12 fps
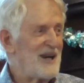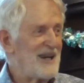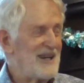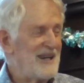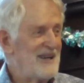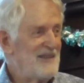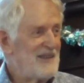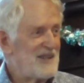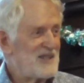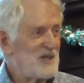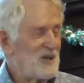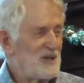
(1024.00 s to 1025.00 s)
like a
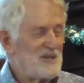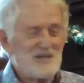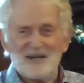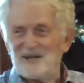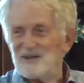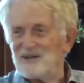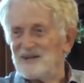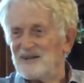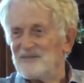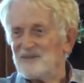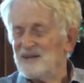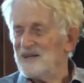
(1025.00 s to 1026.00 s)
solid tail
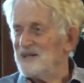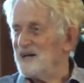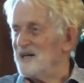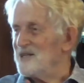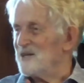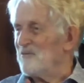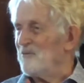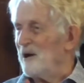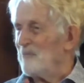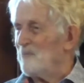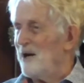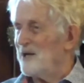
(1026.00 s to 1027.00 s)
there is in
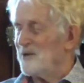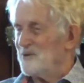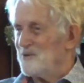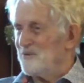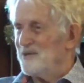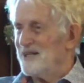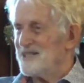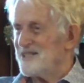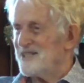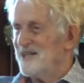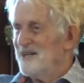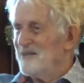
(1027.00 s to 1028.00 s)
fact particles of
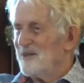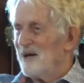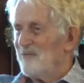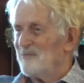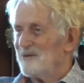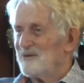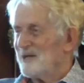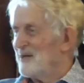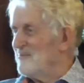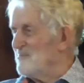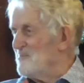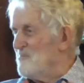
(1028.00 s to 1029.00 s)
dust
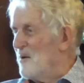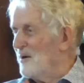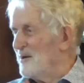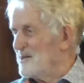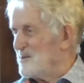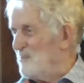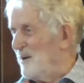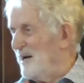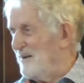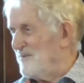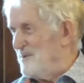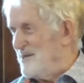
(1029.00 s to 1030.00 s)
miles
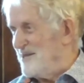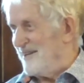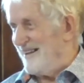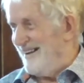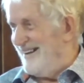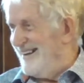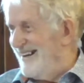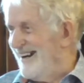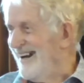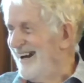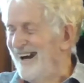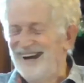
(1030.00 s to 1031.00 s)
apart from each other.
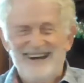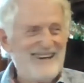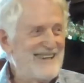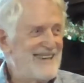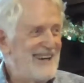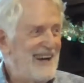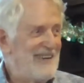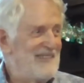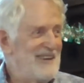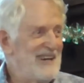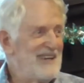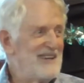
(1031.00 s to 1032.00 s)
And
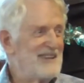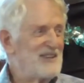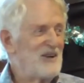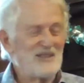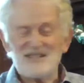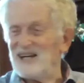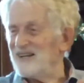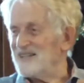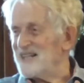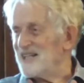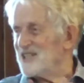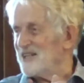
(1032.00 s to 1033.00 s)
the tail
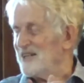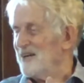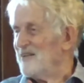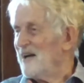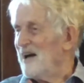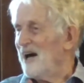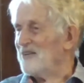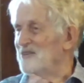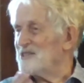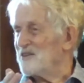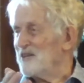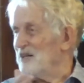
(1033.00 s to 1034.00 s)
is actually
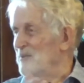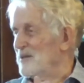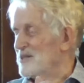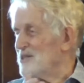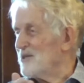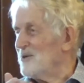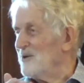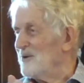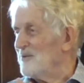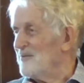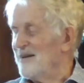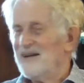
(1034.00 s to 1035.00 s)
hundreds of kilometres
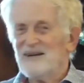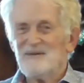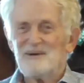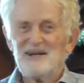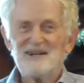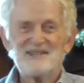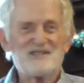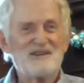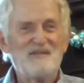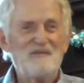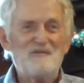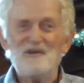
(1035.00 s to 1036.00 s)
long, but it's
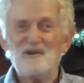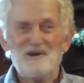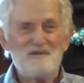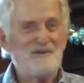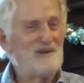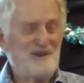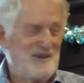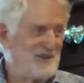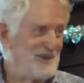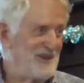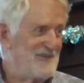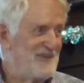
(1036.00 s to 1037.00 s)
very, very
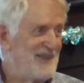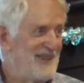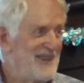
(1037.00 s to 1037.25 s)
thin.